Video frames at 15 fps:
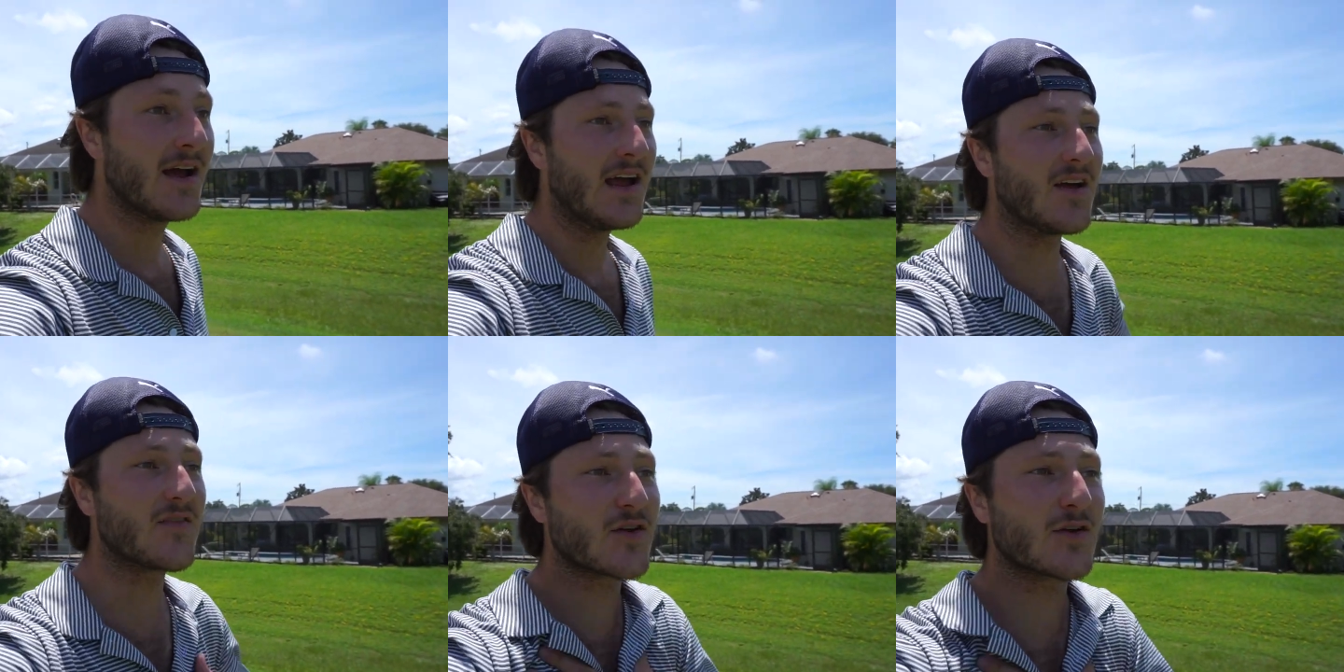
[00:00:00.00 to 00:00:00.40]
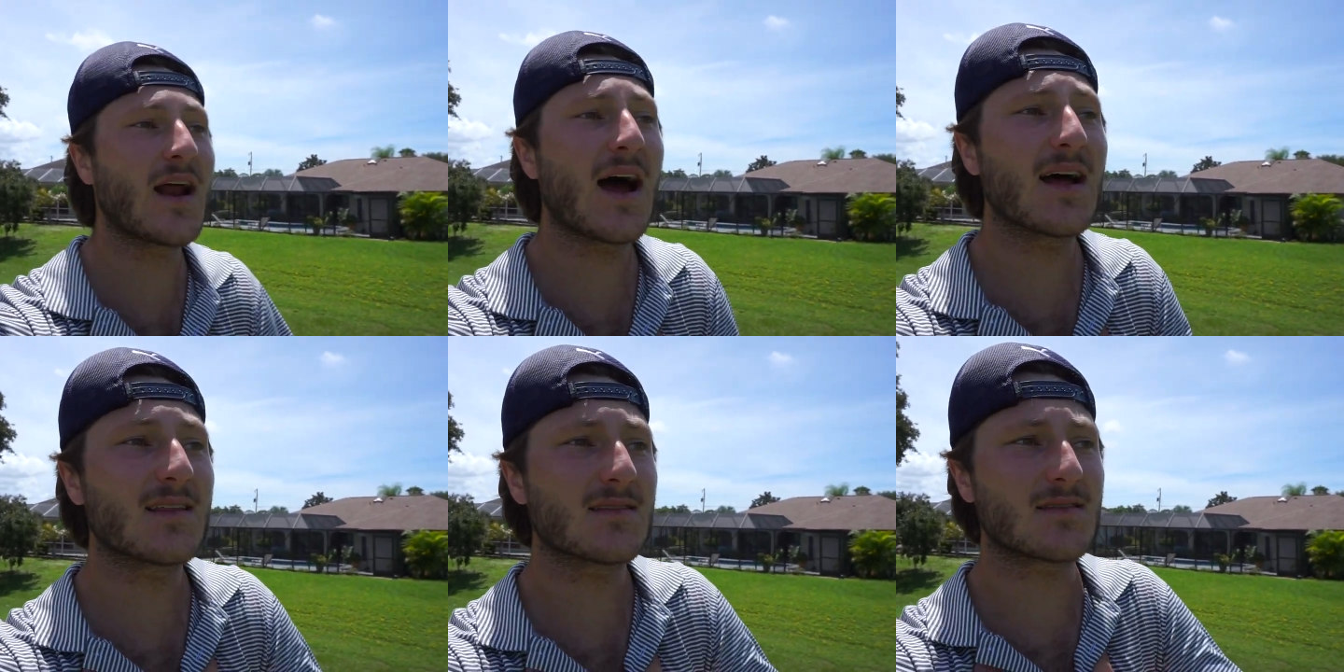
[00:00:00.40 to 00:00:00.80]
If you're
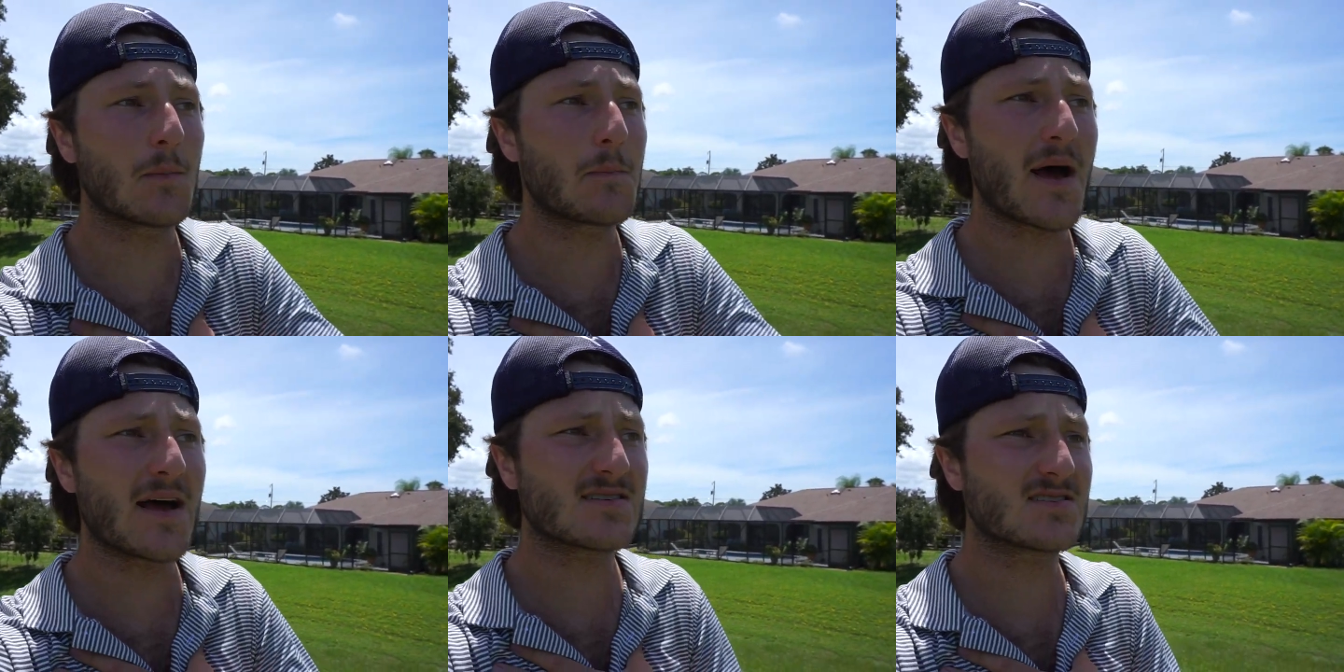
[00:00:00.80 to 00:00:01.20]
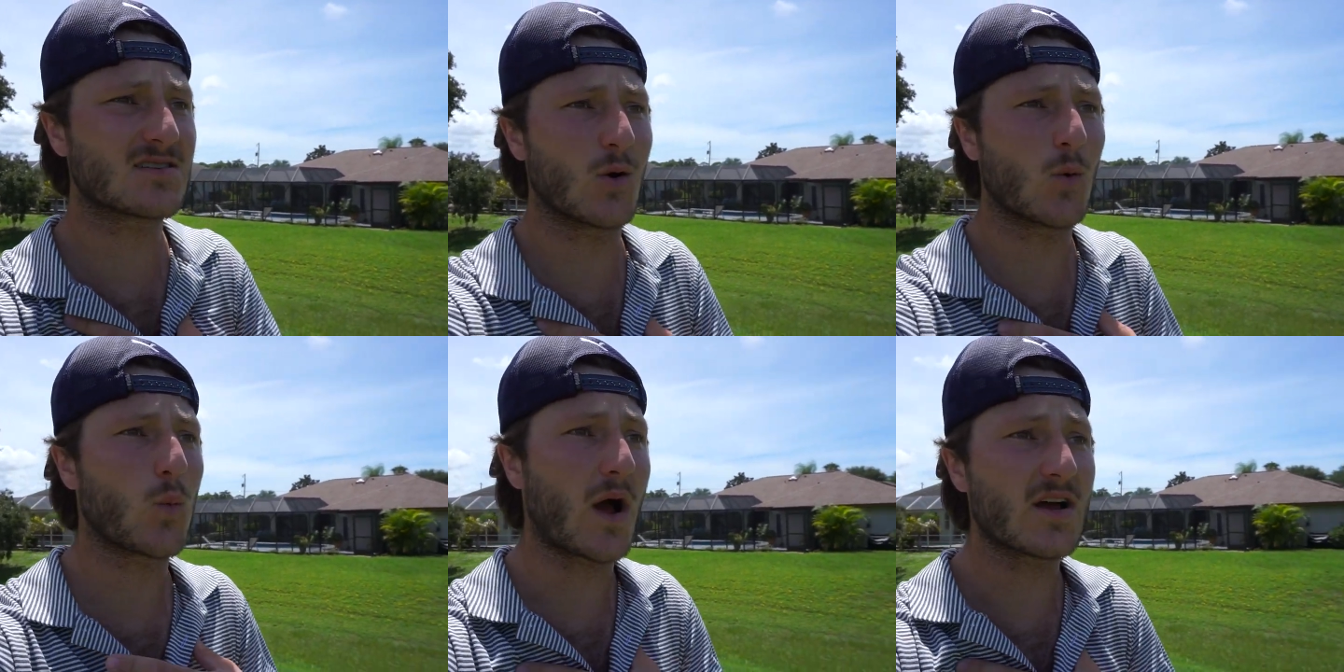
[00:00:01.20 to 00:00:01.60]
not the
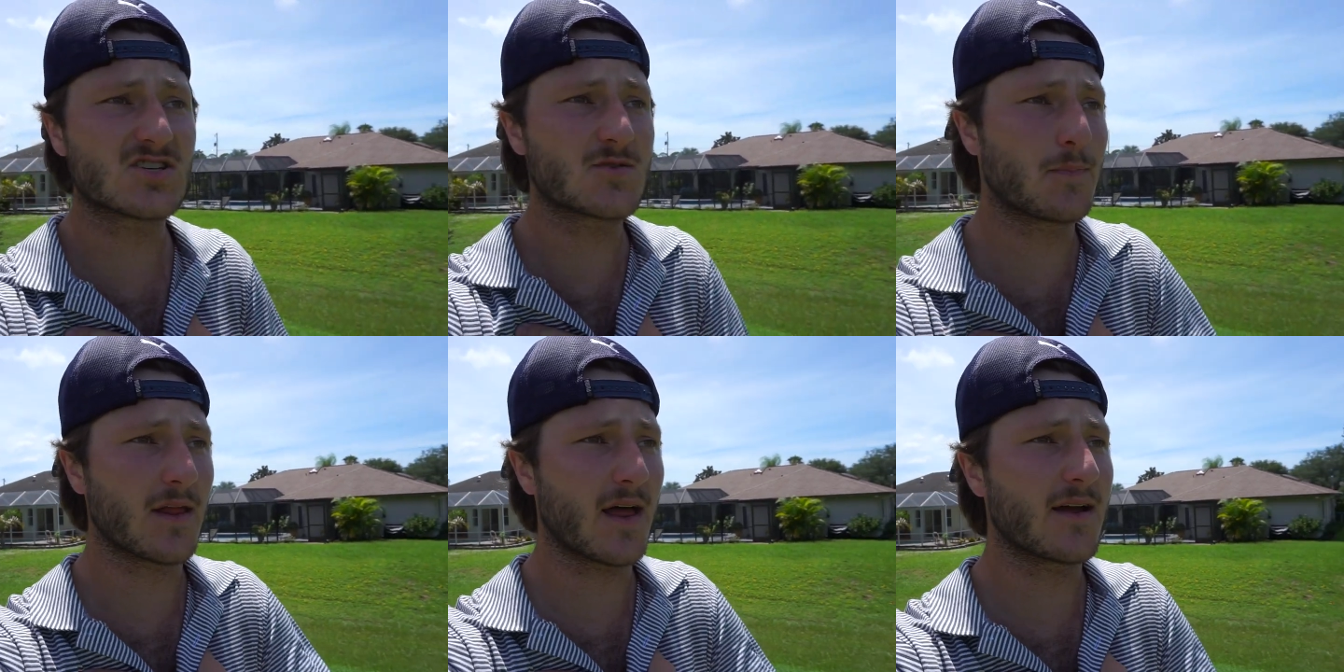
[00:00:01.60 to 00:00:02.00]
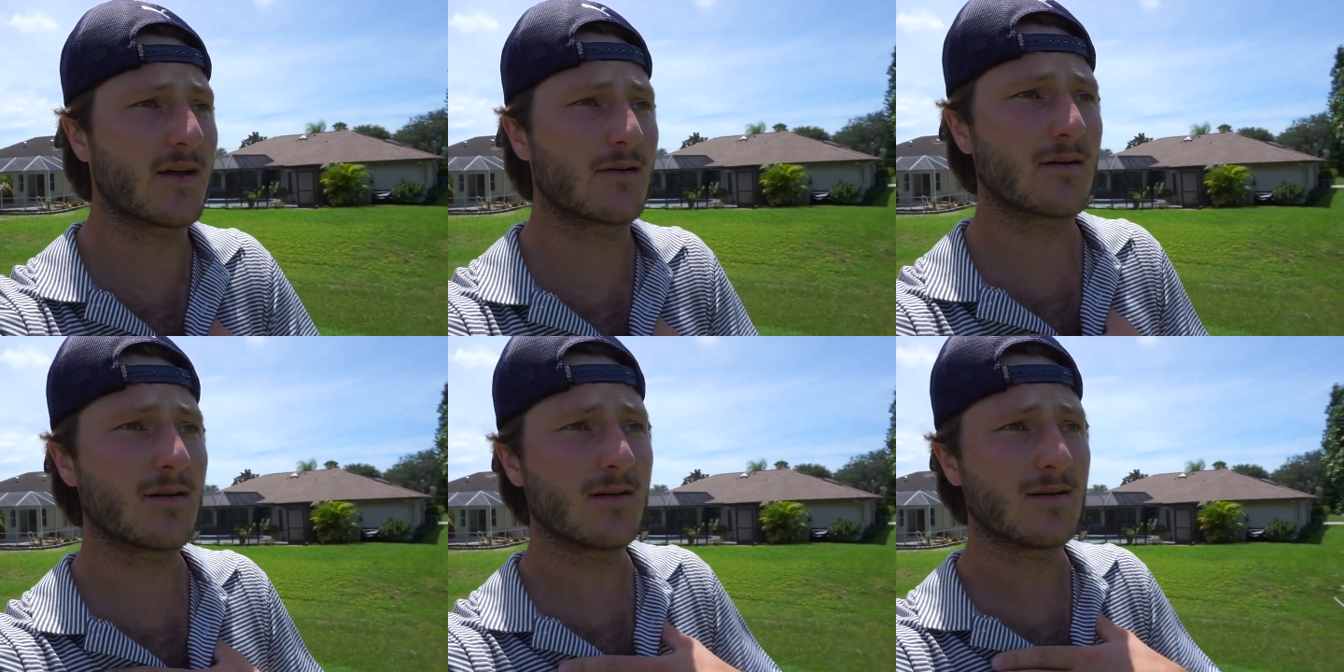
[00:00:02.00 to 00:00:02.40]
best wedge player,